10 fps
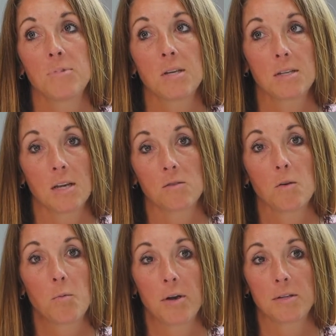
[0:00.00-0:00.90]

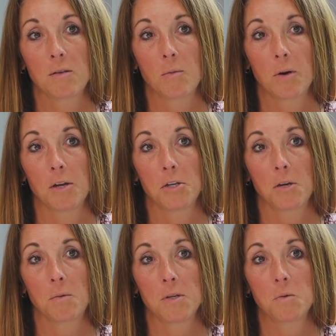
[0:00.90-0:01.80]
successful points of the
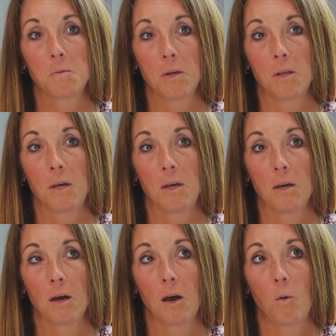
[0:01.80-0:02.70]
project was
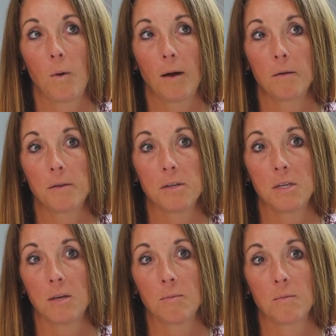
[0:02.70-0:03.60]
really how well the
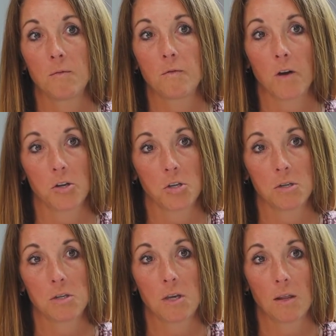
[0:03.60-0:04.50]
team
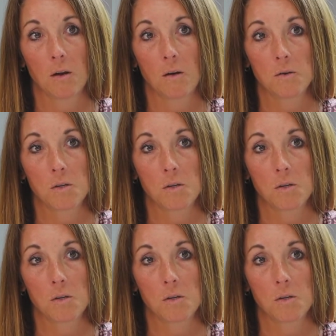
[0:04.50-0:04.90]
functioned together.